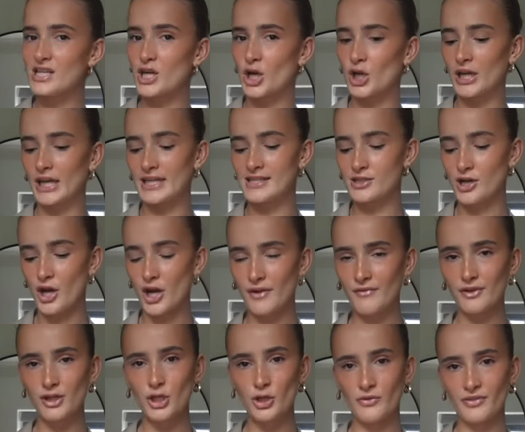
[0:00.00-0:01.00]
look is kind of
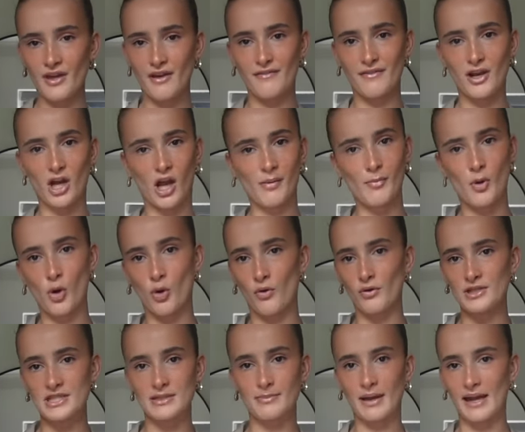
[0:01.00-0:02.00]
a look that I feel like I'm
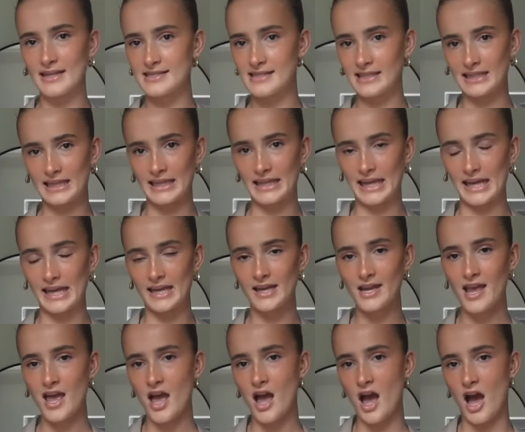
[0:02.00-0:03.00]
already basically in.
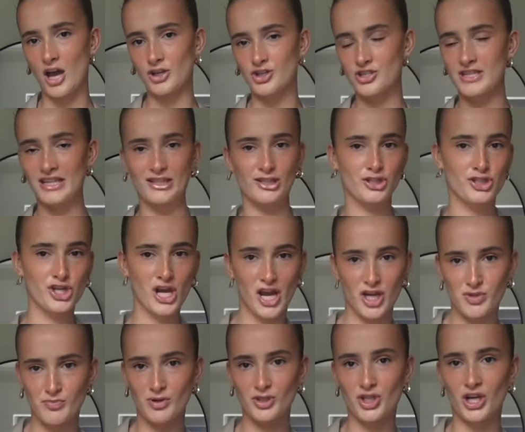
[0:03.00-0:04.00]
I just need to
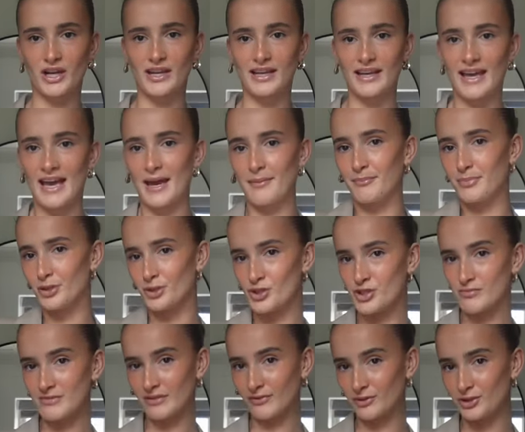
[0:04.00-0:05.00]
change my jacket and put
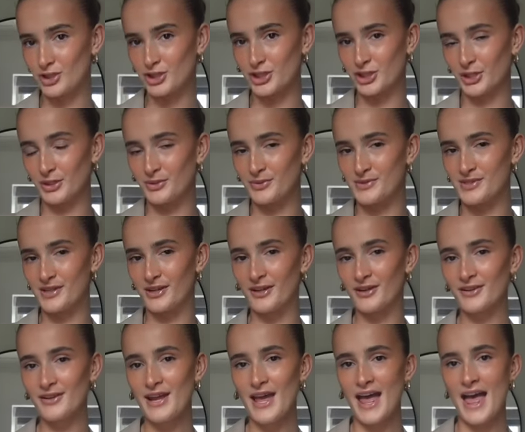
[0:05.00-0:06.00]
some different shoes
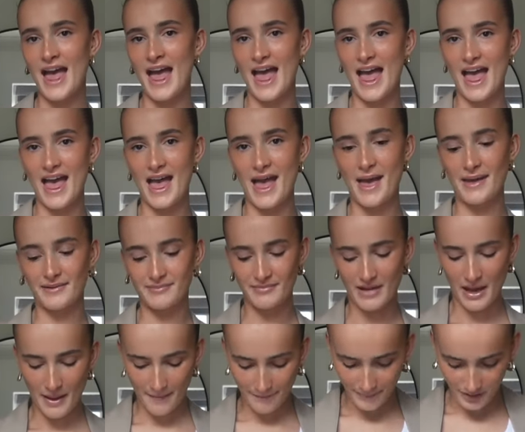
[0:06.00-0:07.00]
on.
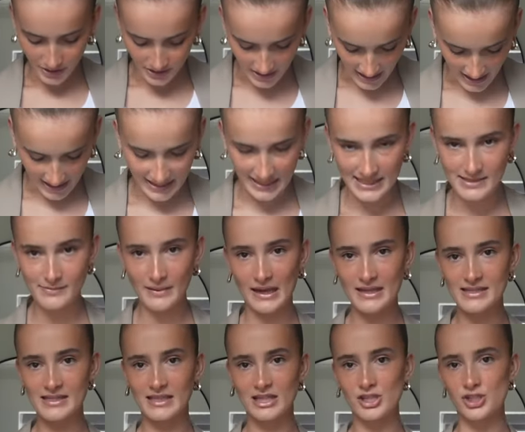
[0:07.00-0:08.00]
But yeah, it is
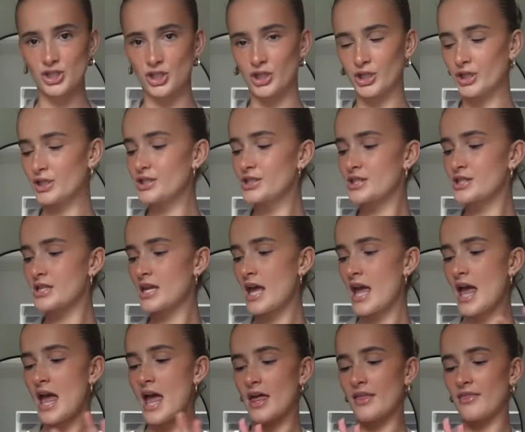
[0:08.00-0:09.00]
basically just
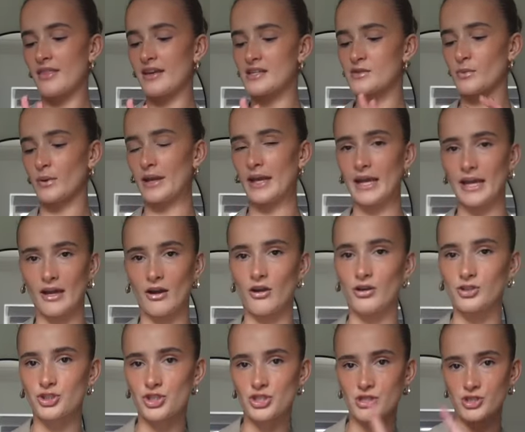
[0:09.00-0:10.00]
this one here.
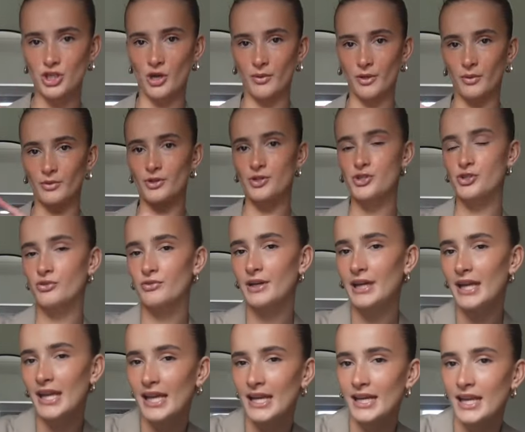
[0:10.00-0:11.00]
I'll just show you on the
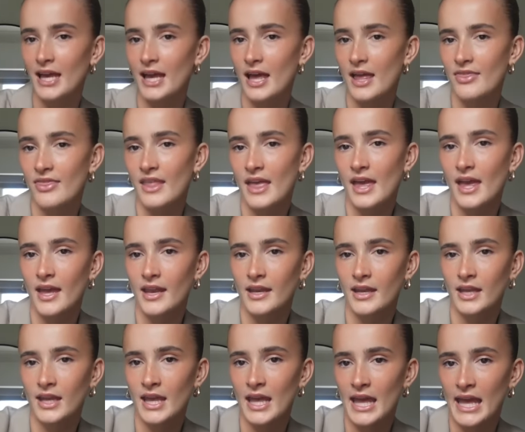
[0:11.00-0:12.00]
screen. And then
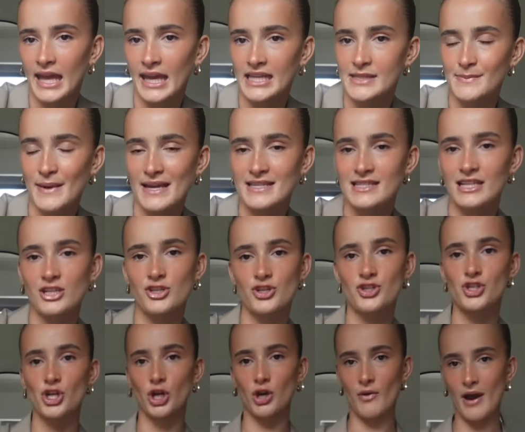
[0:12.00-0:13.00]
it's basically
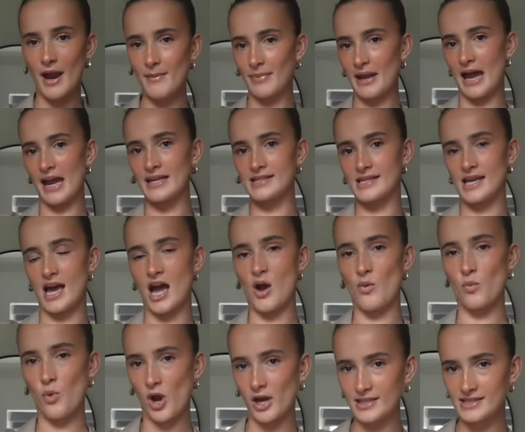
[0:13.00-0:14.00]
just a grey blazer, a
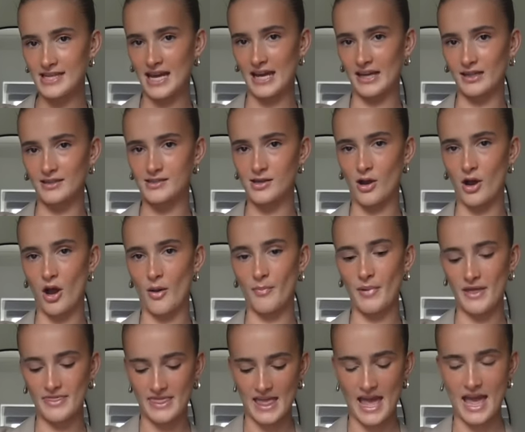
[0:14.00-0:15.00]
white tank top,
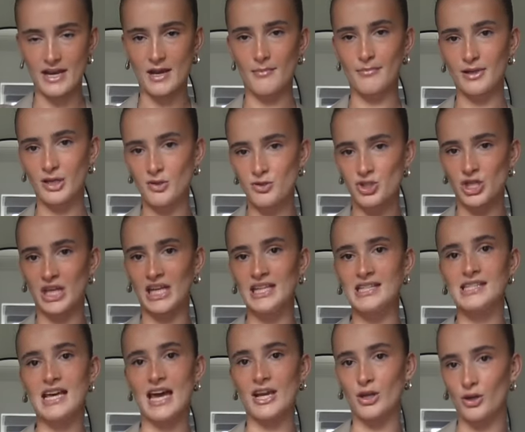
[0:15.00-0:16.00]
and then blue
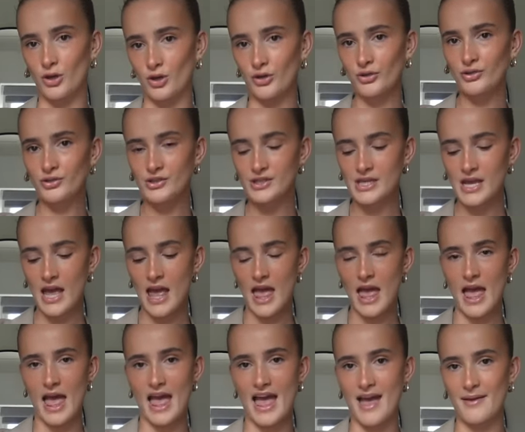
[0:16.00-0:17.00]
jeans and Uggs.
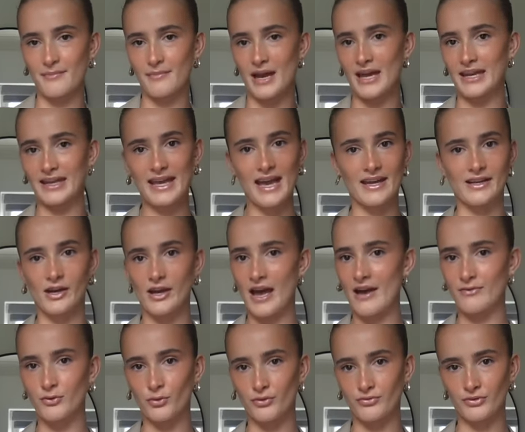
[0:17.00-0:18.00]
And again, I
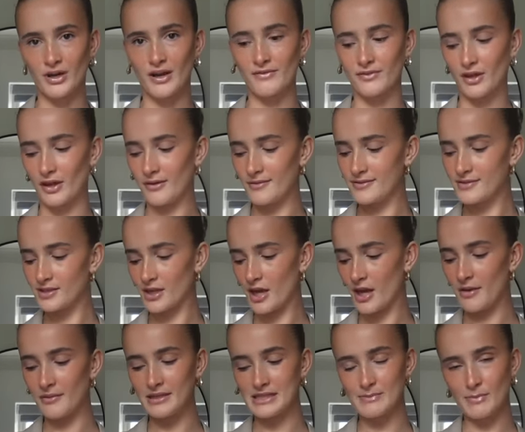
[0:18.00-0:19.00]
have all three of those, so
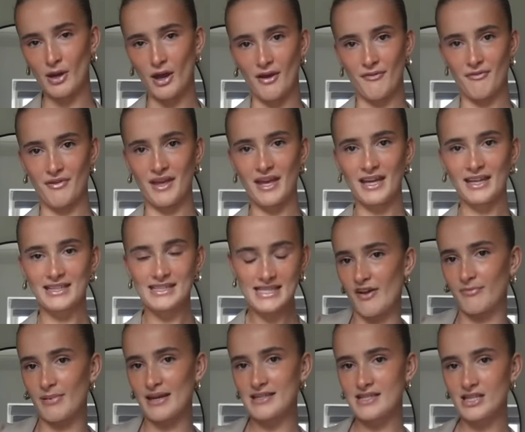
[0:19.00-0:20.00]
it's perfect.
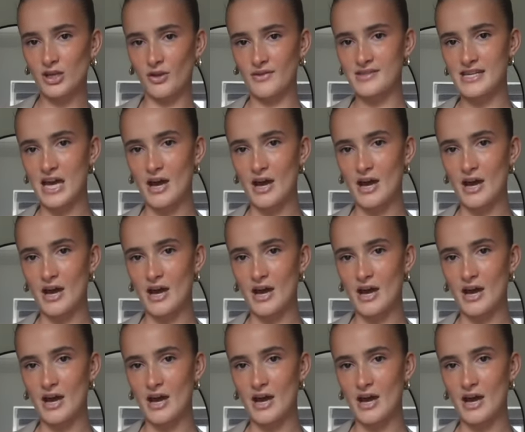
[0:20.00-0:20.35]
I've basically got this